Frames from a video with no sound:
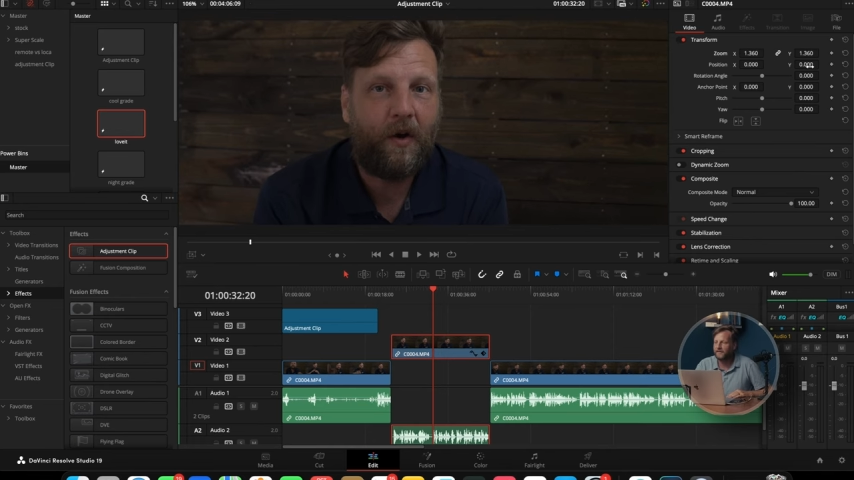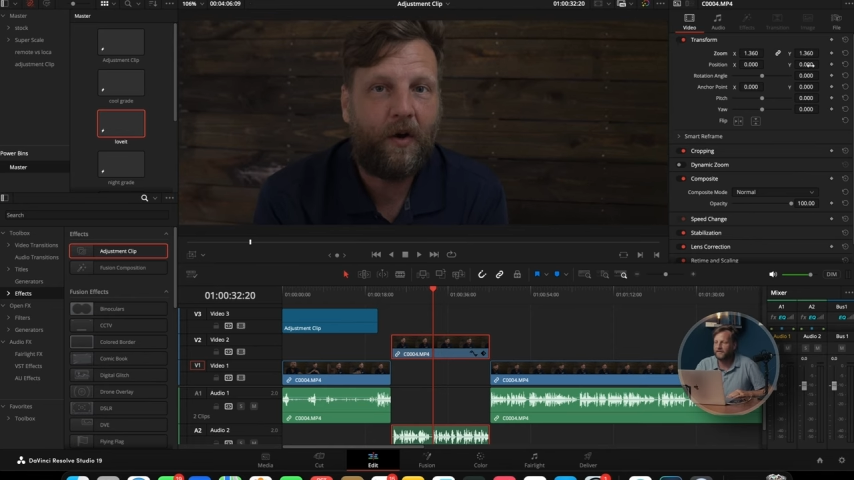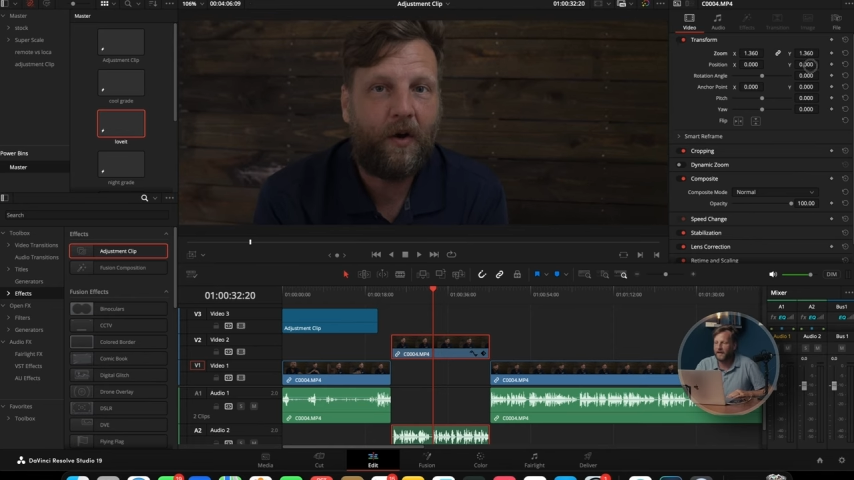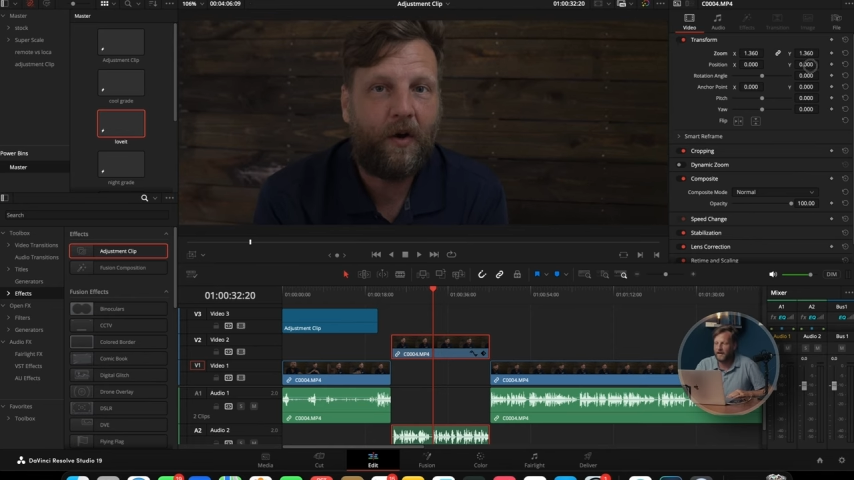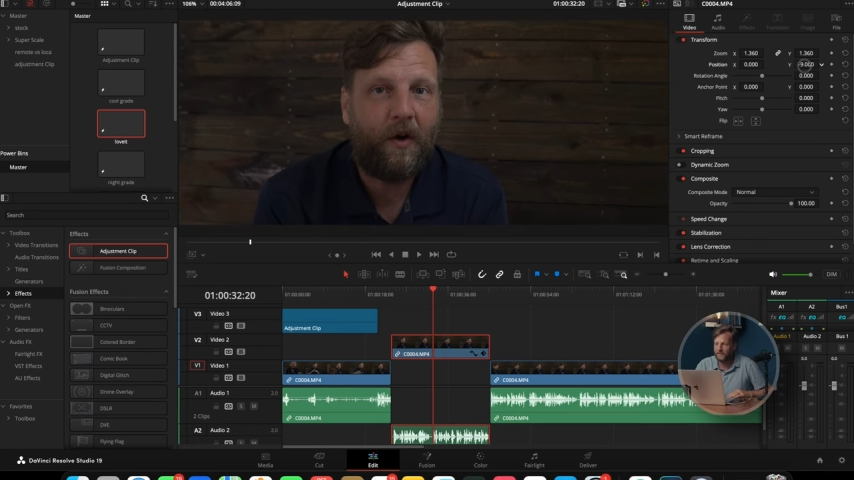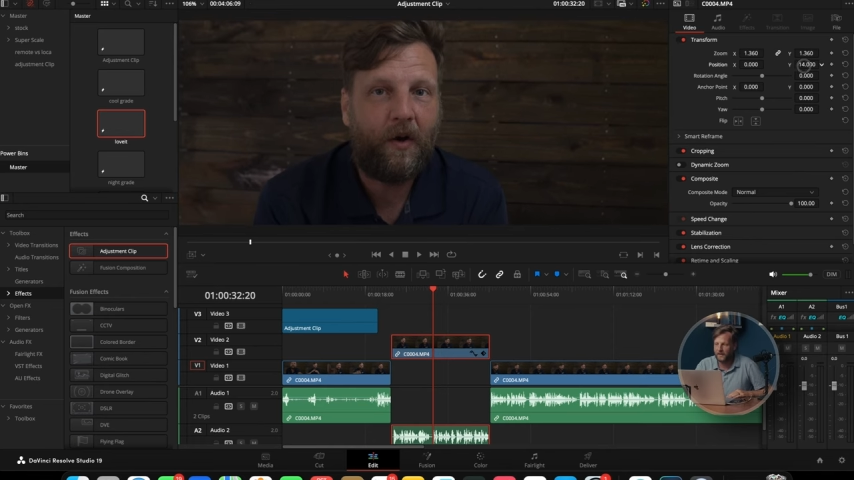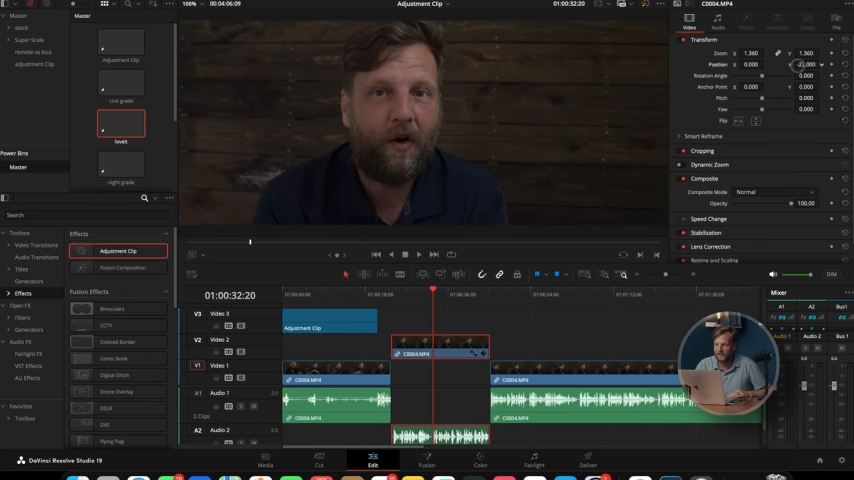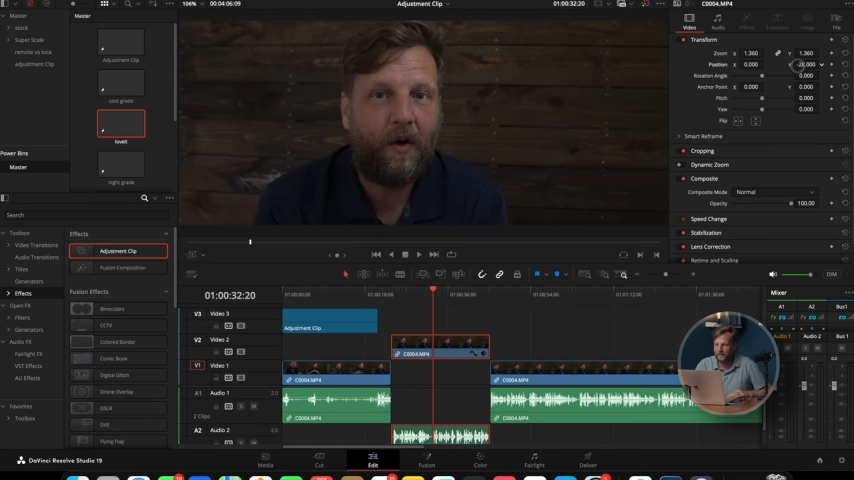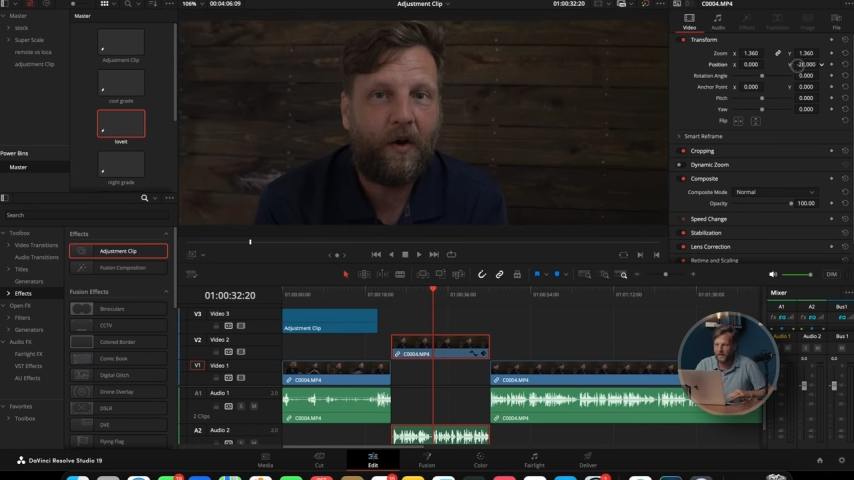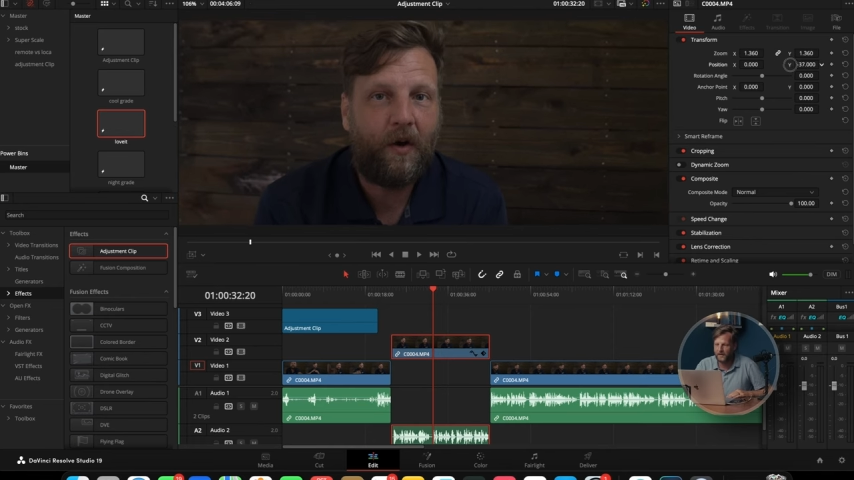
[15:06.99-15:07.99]
this
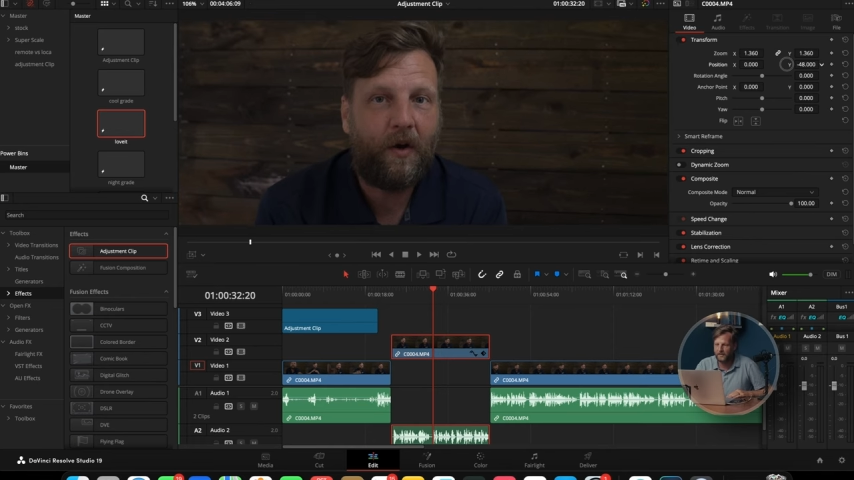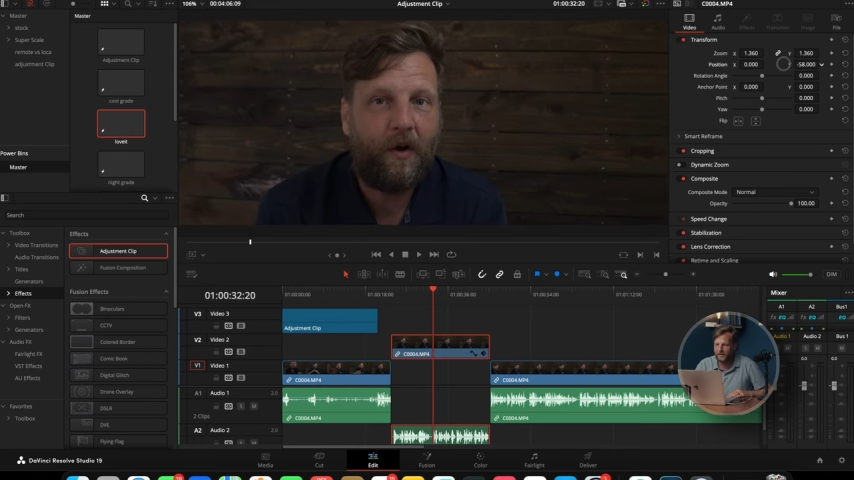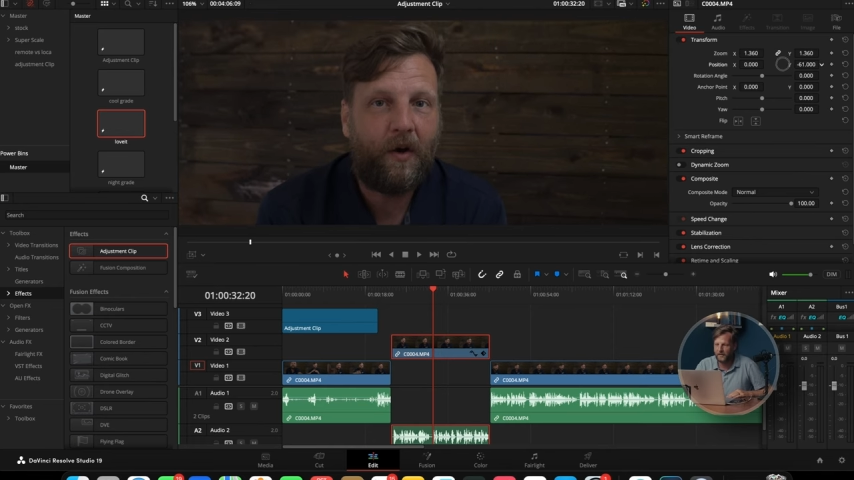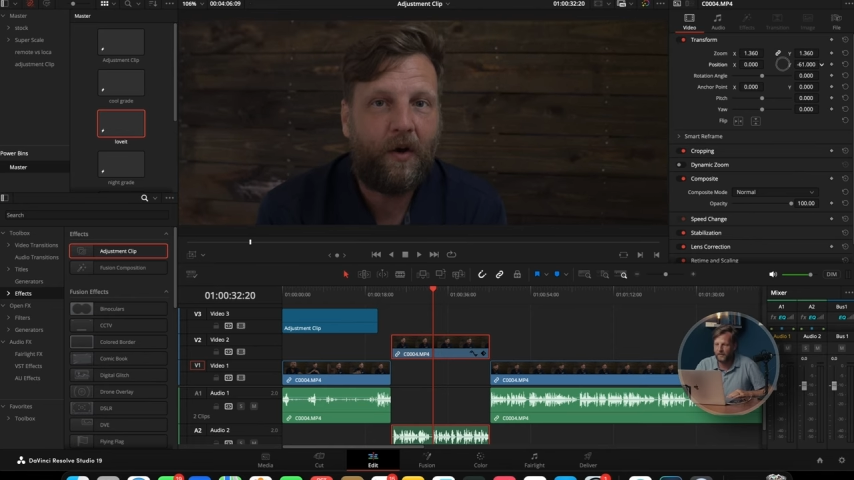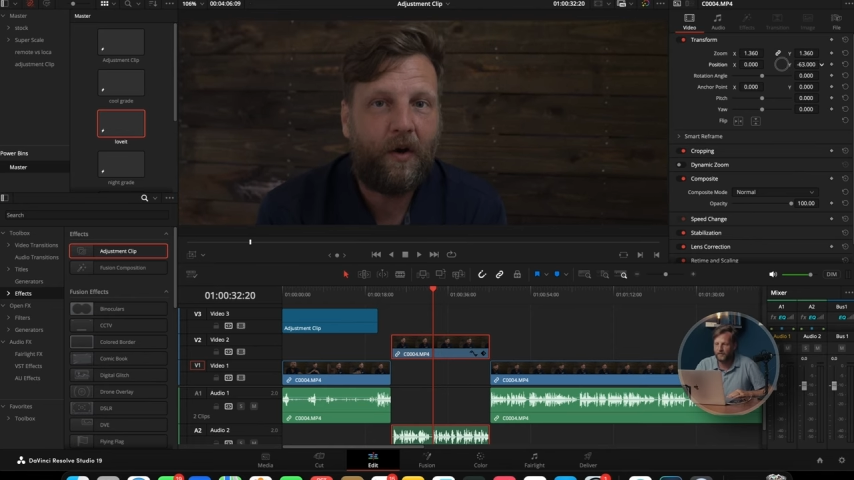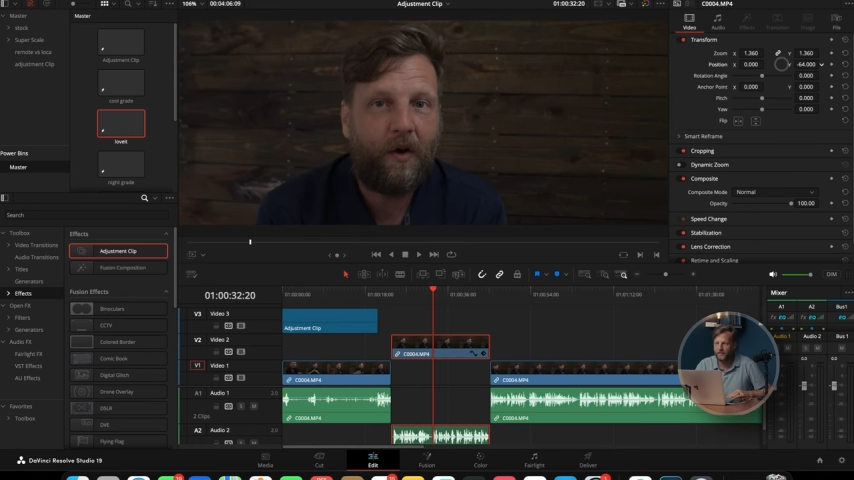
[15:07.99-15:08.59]
aspect ratio